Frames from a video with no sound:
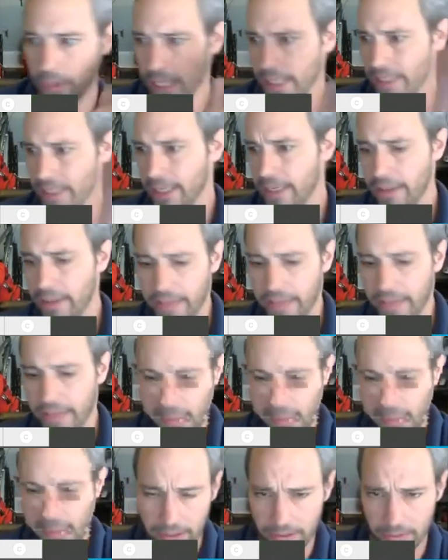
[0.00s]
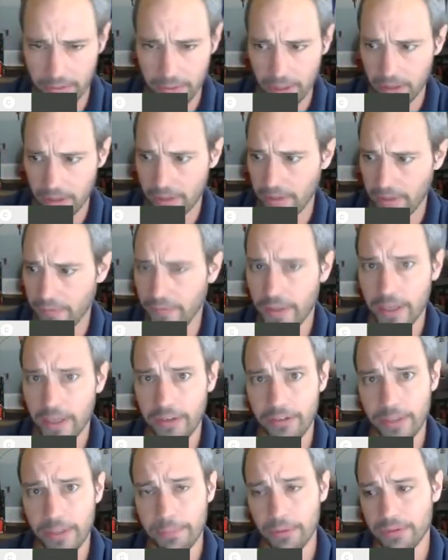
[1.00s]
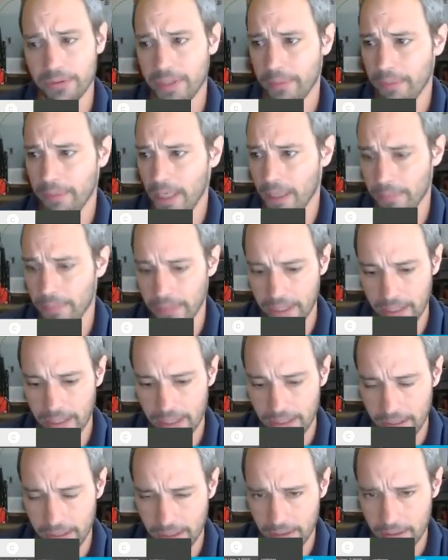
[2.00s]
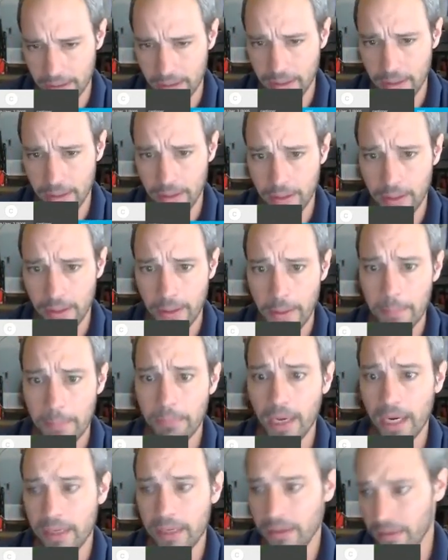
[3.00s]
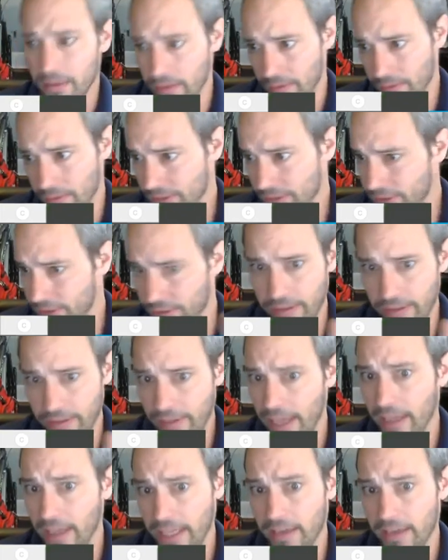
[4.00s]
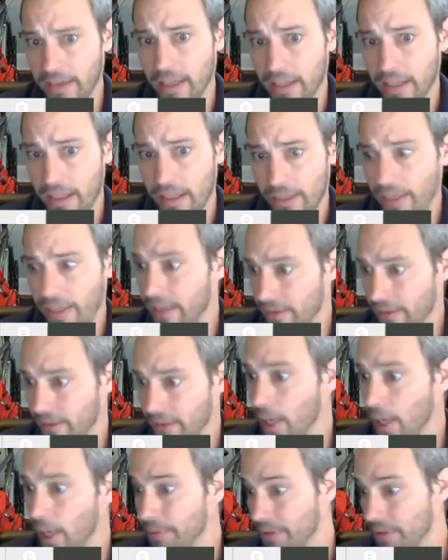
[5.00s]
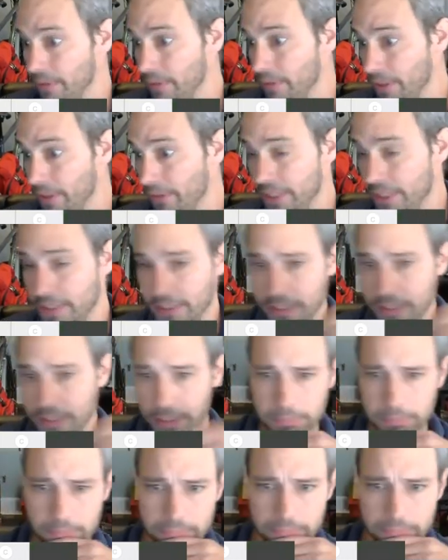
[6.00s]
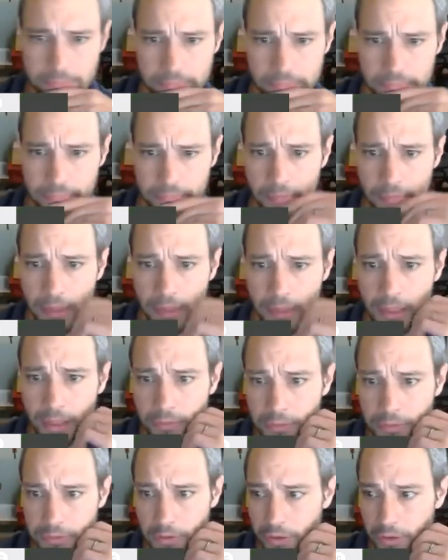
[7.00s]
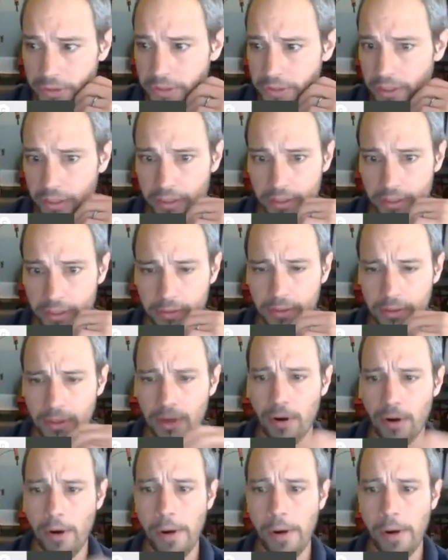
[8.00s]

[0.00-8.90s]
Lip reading: We're not going to get into that today either. We're going to look at a very simple steam power plant idea. But that helps with efficiency, which we're always trying to do.